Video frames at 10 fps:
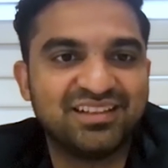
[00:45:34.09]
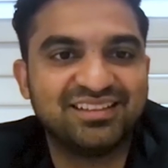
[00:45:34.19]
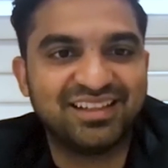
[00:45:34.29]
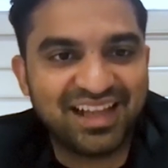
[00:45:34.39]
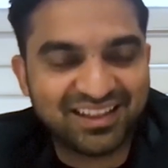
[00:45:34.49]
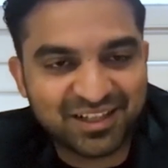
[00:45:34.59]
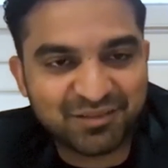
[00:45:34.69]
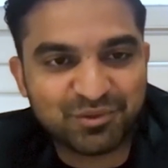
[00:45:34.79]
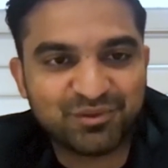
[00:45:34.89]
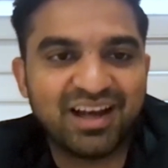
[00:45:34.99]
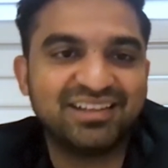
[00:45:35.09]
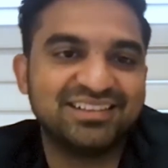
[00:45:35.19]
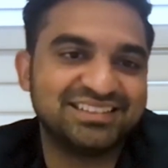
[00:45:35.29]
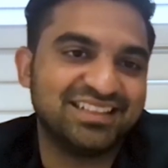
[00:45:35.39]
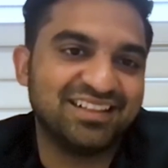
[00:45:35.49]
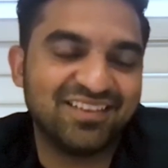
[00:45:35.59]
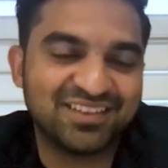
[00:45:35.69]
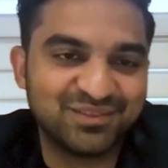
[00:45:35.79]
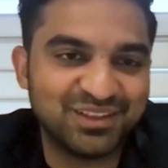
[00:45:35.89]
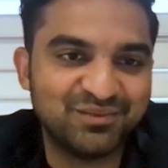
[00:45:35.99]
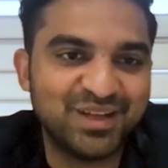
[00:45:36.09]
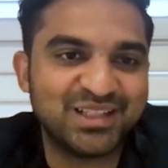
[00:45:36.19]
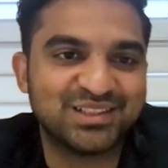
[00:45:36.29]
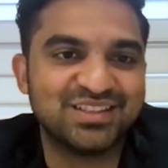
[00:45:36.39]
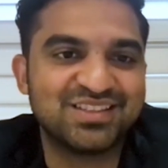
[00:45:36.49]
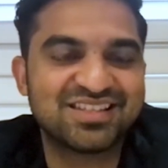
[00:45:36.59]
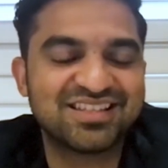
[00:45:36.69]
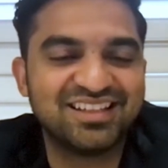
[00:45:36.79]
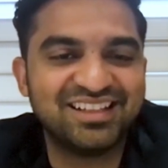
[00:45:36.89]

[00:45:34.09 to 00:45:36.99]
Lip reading: healthcare providers, and ultimately patients.